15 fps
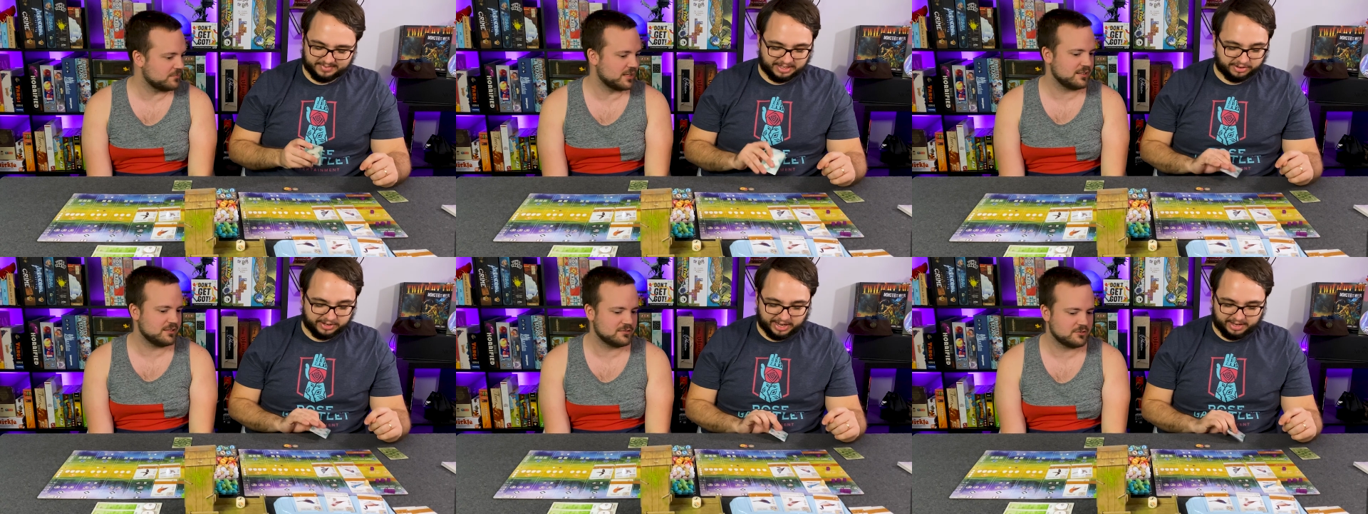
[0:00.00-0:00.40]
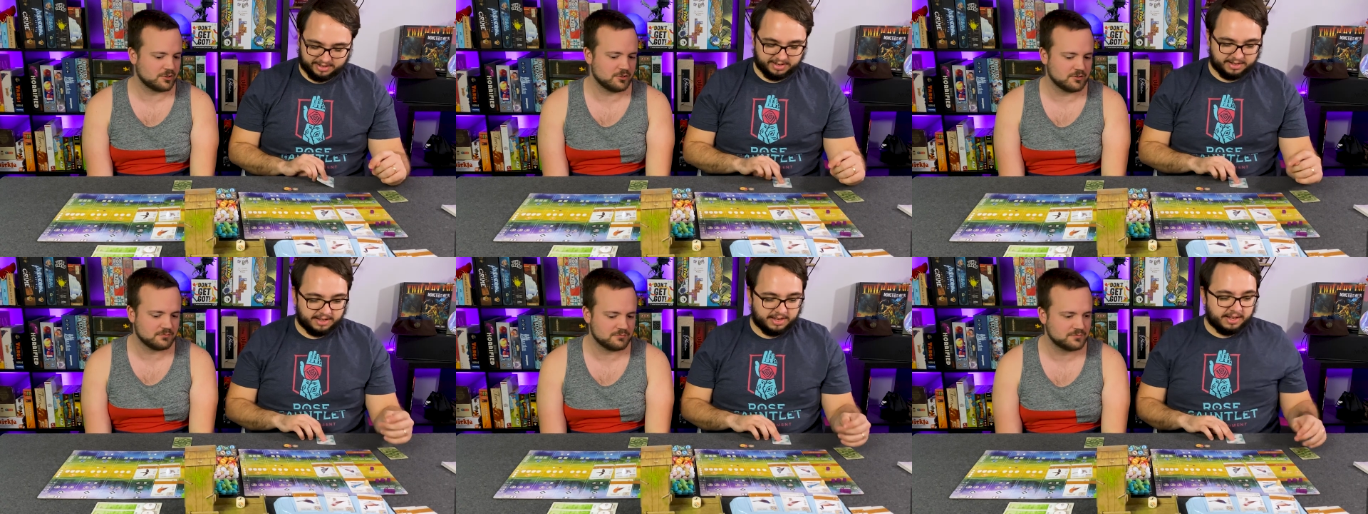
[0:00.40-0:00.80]
Speaker 1: my okay.
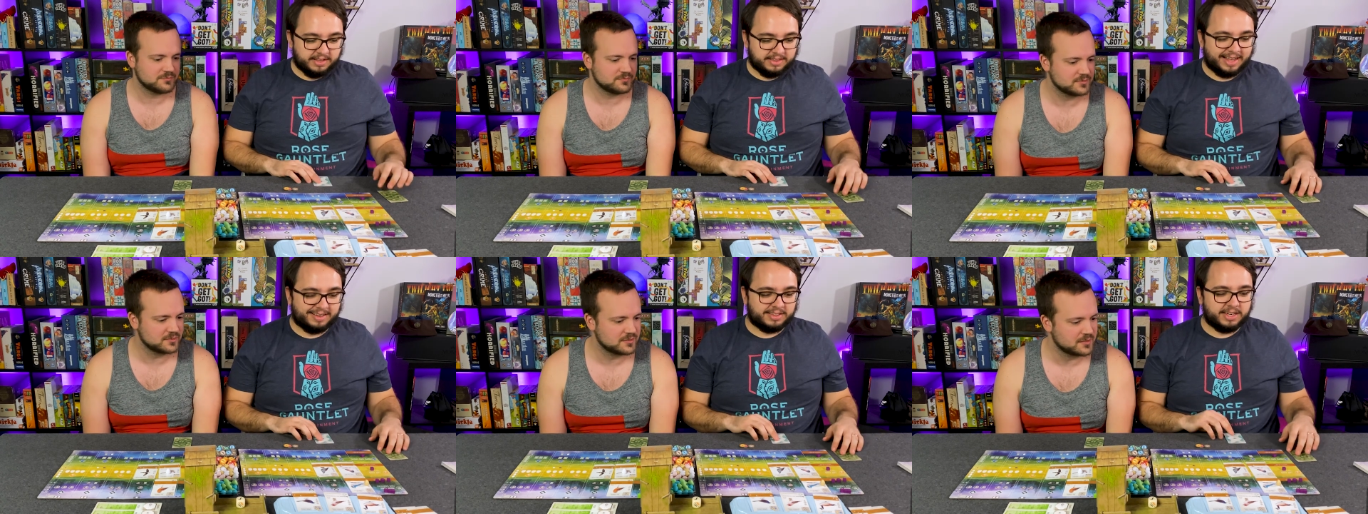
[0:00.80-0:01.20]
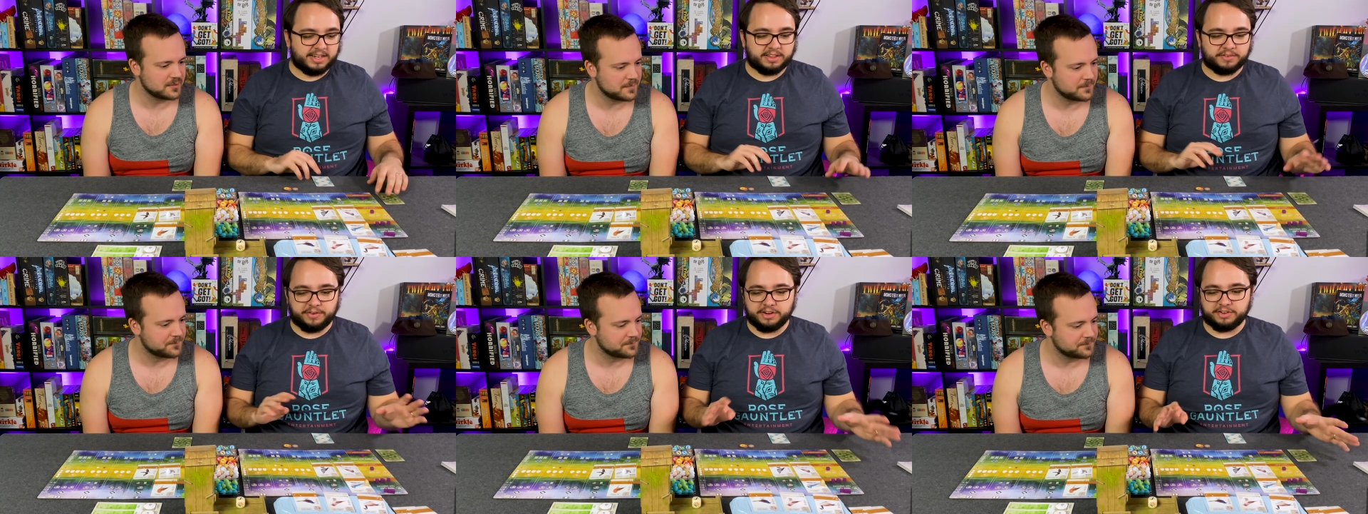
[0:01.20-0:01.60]
turn. That's the end
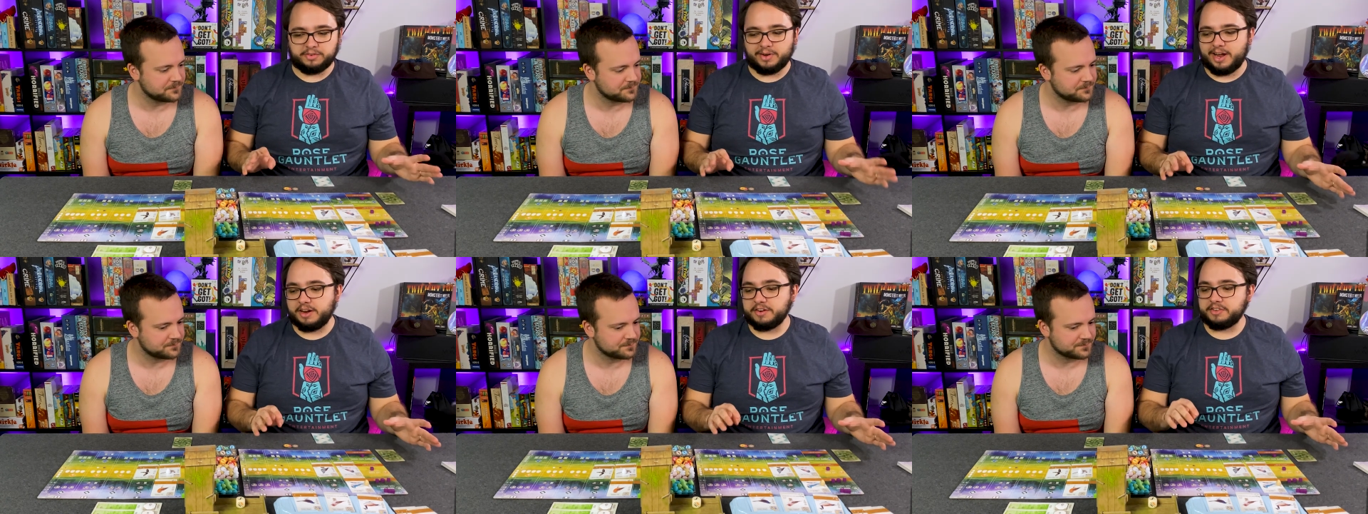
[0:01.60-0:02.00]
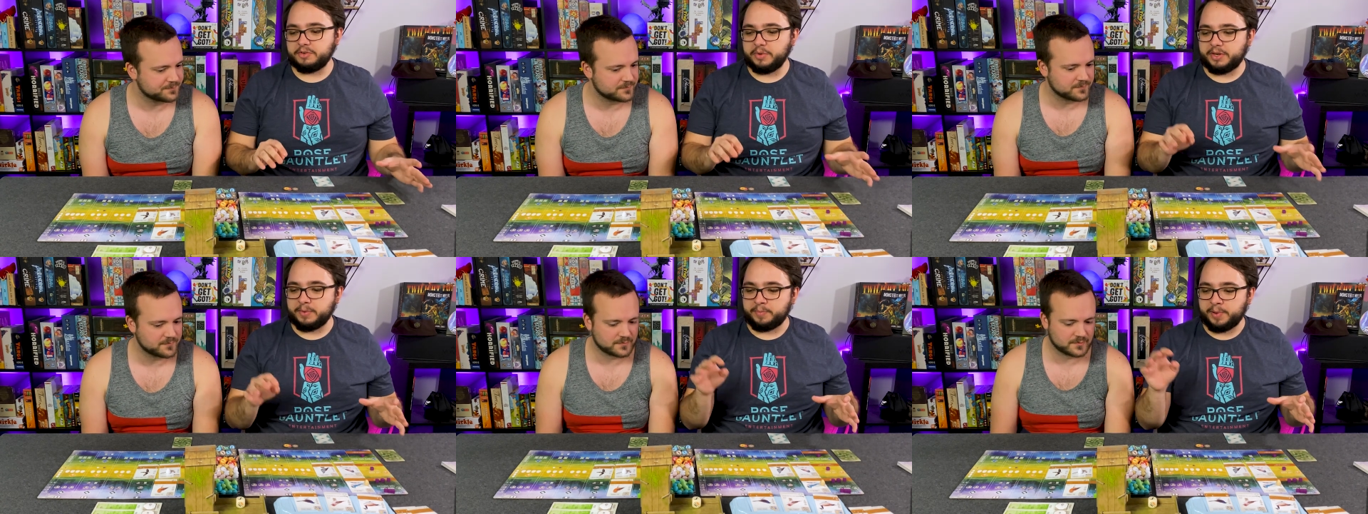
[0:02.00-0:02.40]
of the first round. So
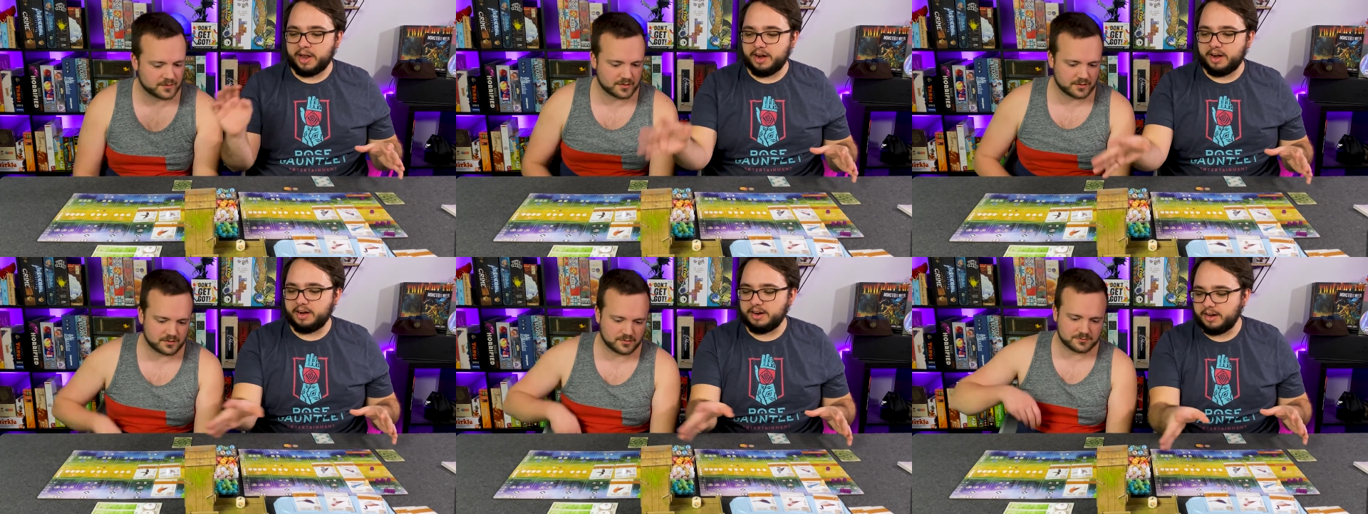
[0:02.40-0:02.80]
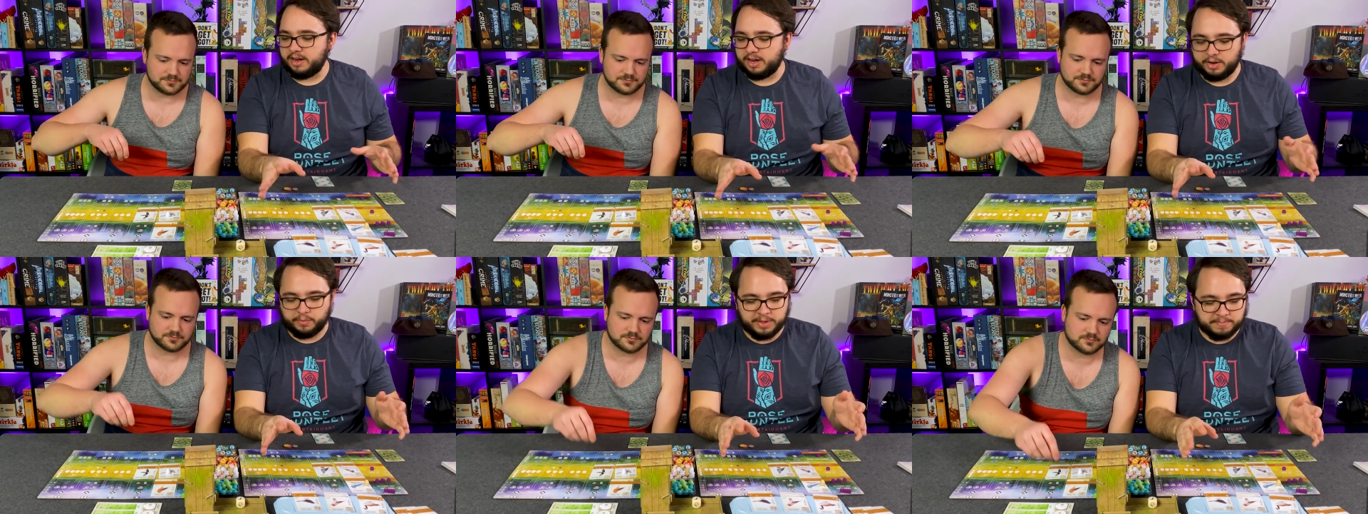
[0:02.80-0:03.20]
we compare.
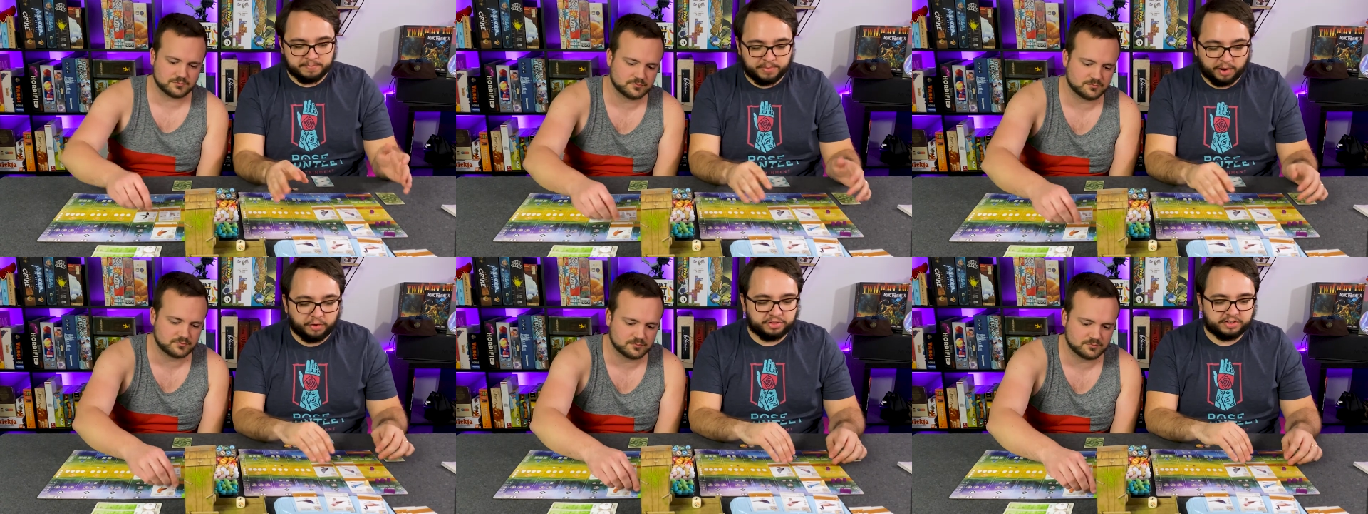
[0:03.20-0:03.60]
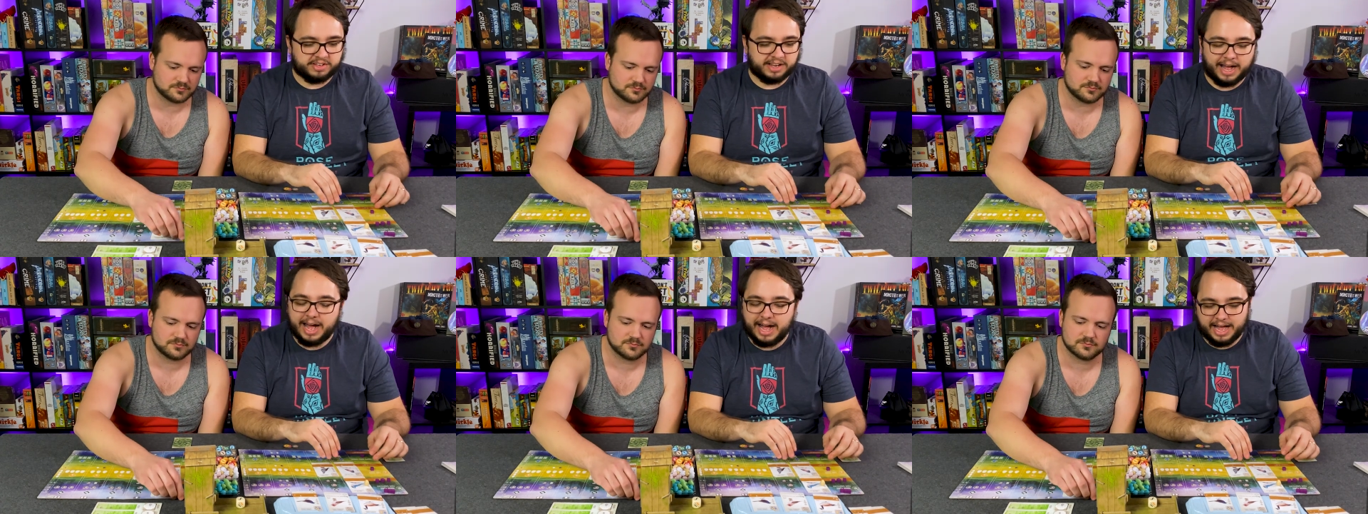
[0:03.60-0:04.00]
Uh, we both
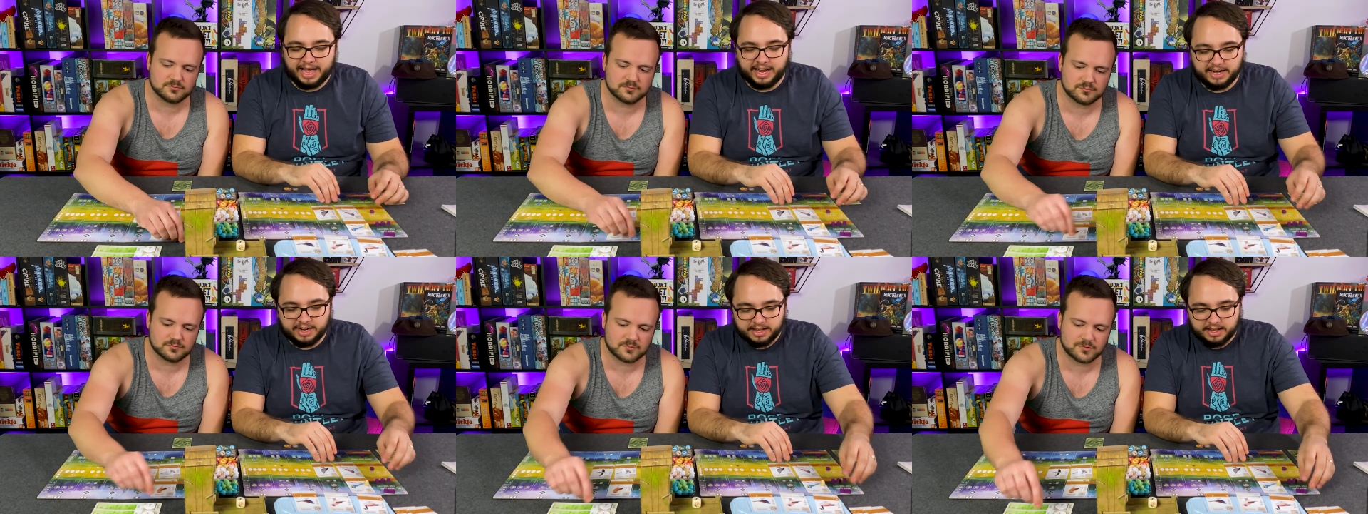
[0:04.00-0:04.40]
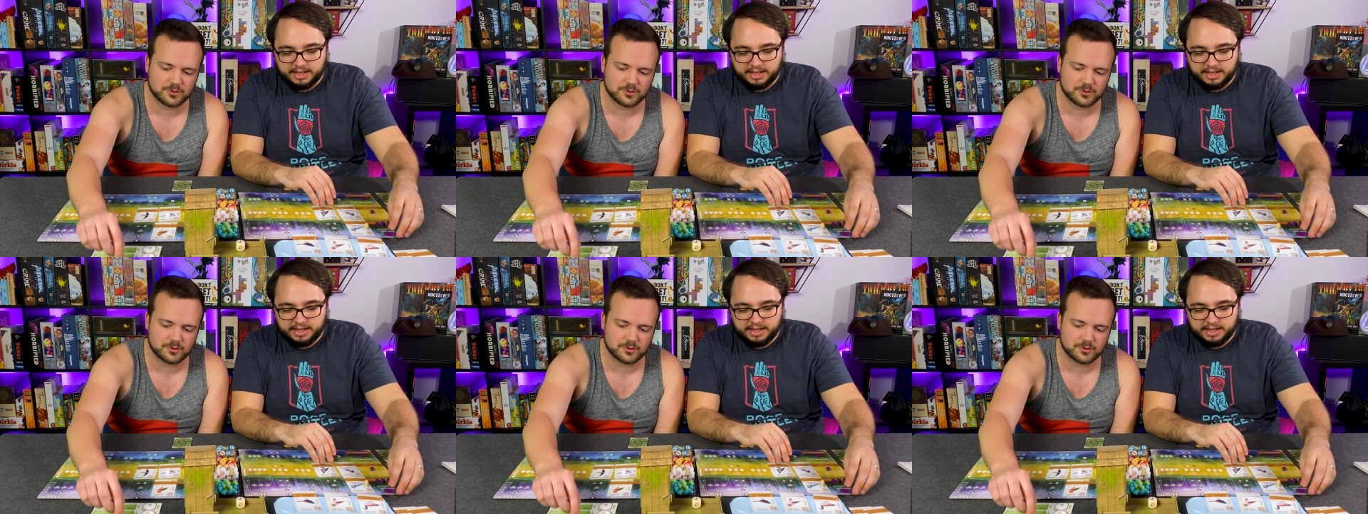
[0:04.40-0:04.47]
tied.